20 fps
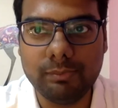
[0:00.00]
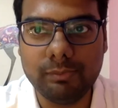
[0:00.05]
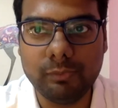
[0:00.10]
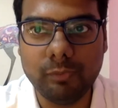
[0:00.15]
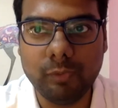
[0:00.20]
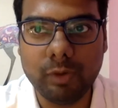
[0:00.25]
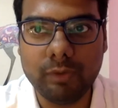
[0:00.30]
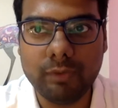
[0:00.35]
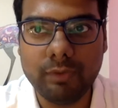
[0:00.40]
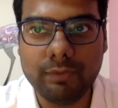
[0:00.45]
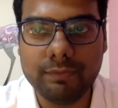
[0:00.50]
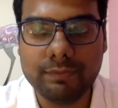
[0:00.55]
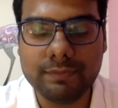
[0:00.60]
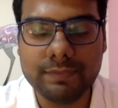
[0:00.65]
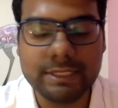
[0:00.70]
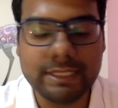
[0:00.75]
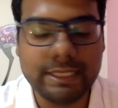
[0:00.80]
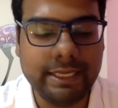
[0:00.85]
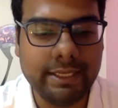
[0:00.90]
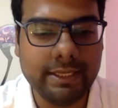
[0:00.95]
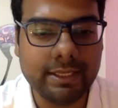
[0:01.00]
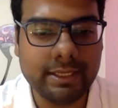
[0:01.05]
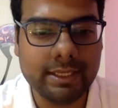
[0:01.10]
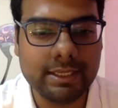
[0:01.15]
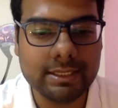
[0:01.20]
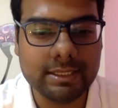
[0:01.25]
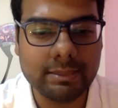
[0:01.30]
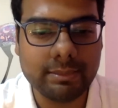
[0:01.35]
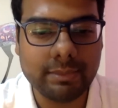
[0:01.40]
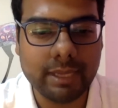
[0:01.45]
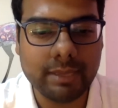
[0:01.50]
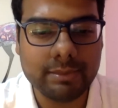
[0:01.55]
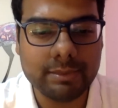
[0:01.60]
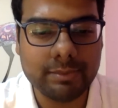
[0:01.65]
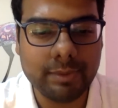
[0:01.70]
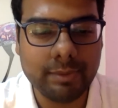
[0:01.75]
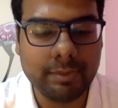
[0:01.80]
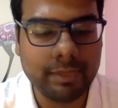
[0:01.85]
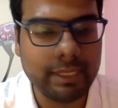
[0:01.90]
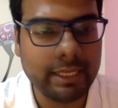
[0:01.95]
what we've seen is sometimes
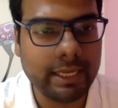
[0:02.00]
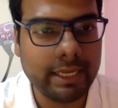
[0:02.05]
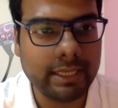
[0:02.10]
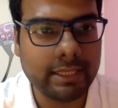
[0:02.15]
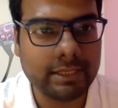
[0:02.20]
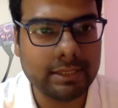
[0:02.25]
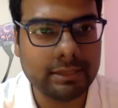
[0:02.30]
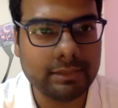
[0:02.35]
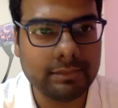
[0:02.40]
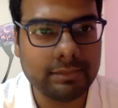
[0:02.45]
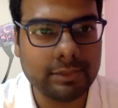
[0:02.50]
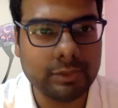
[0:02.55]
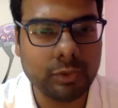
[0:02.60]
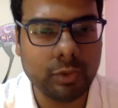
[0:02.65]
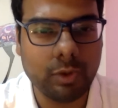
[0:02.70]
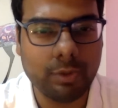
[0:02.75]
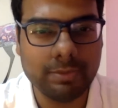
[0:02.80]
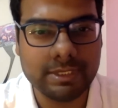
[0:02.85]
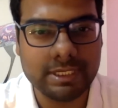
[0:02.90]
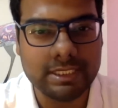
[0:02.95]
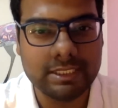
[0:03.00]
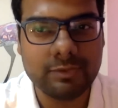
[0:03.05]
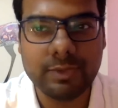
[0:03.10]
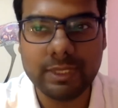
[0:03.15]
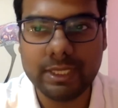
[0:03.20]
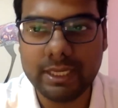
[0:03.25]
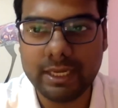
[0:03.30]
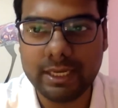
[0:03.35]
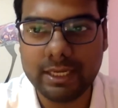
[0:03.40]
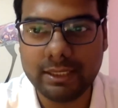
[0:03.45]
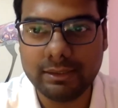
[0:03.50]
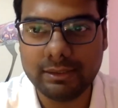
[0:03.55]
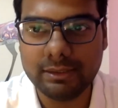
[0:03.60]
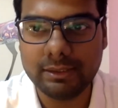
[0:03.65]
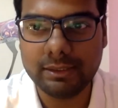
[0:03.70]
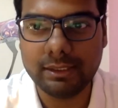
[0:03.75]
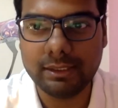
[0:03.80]
people get so obsessed with data.